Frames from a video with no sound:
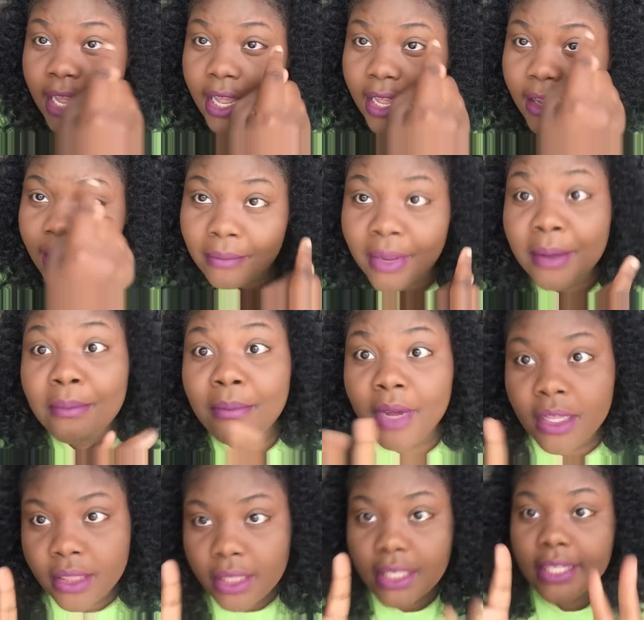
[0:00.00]
and my
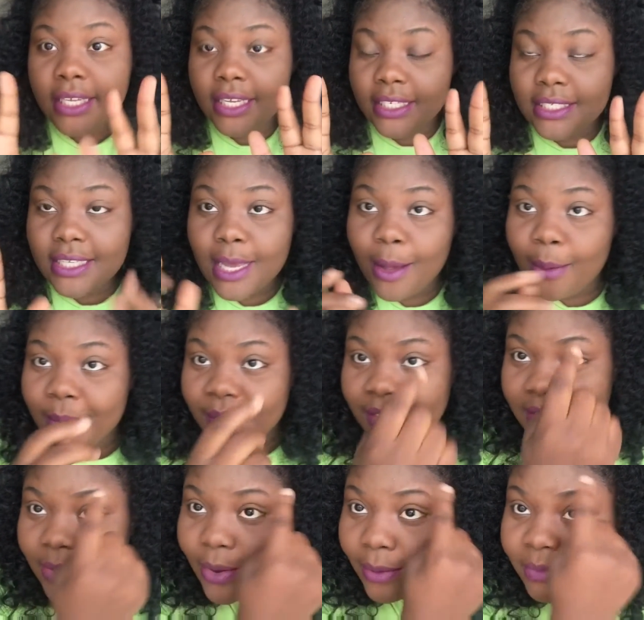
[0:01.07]
monthly is coming
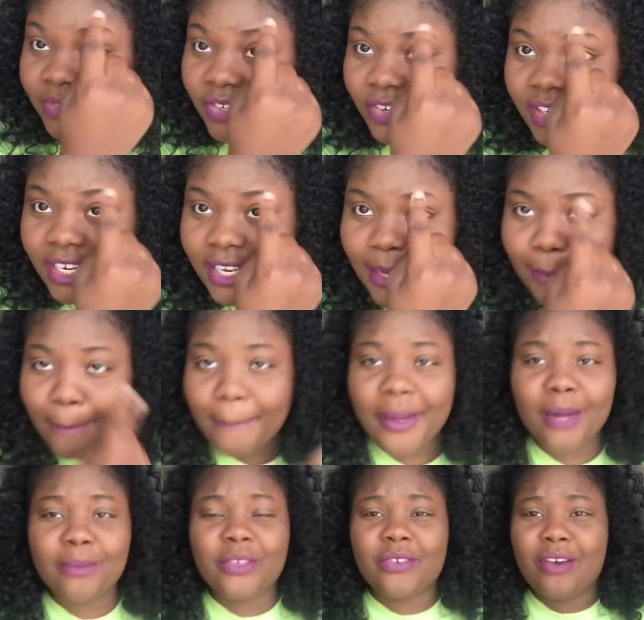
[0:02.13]
so i'm starting to get
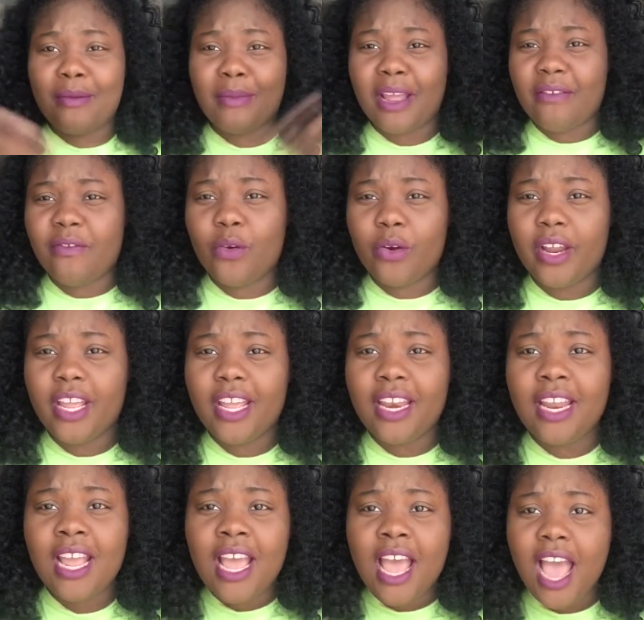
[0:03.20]
bumps around my
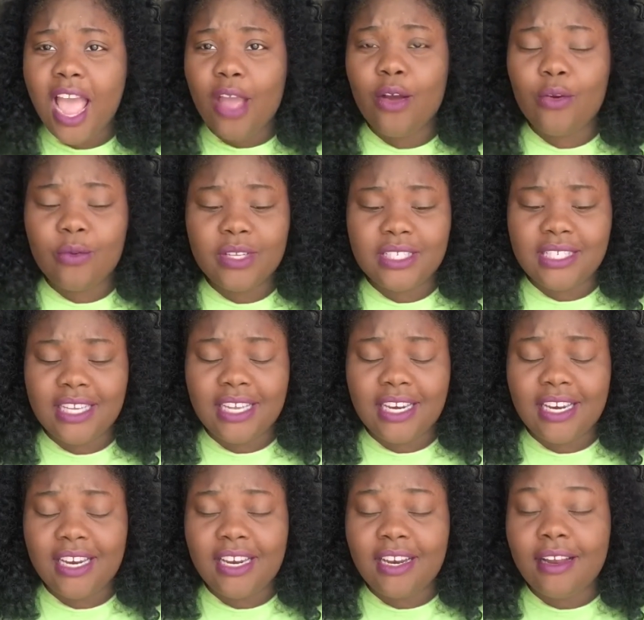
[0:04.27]
forehead i always get
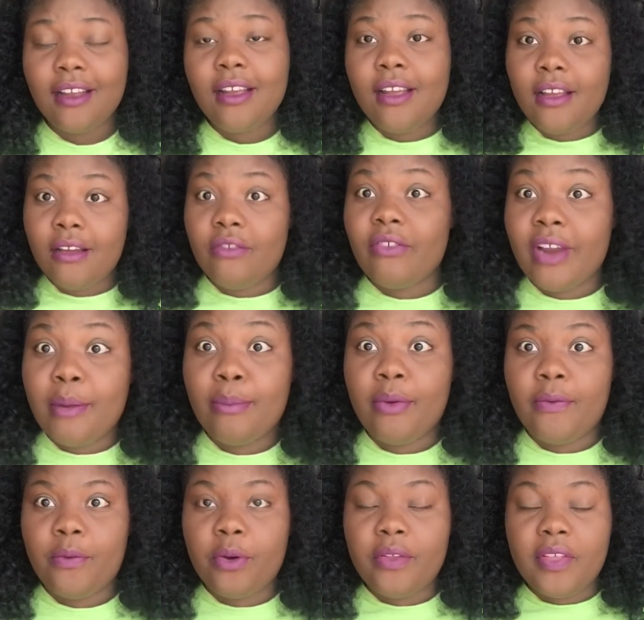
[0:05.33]
it right
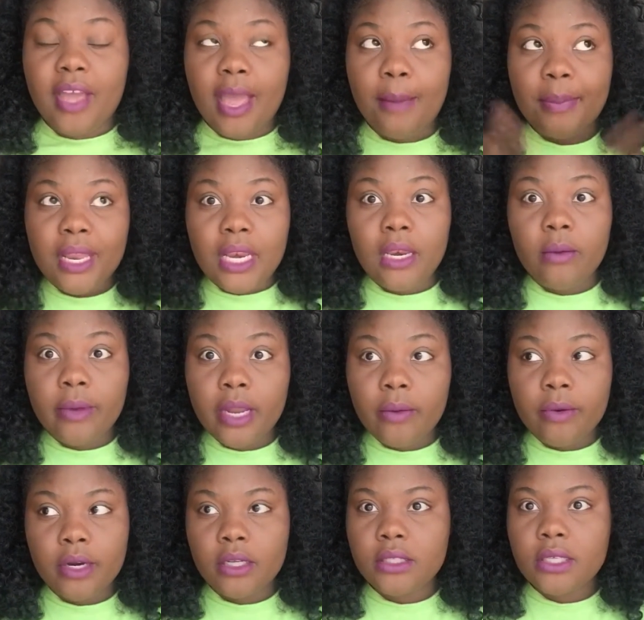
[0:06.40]
before that. But anyway,
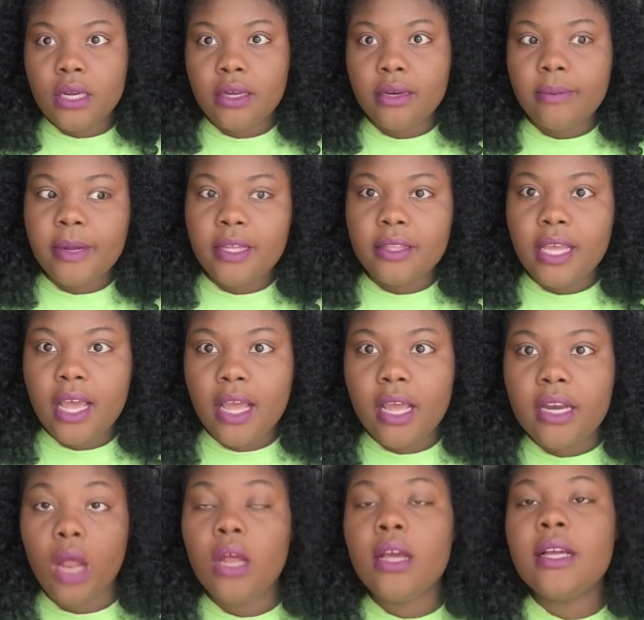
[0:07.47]
we're not talking about that.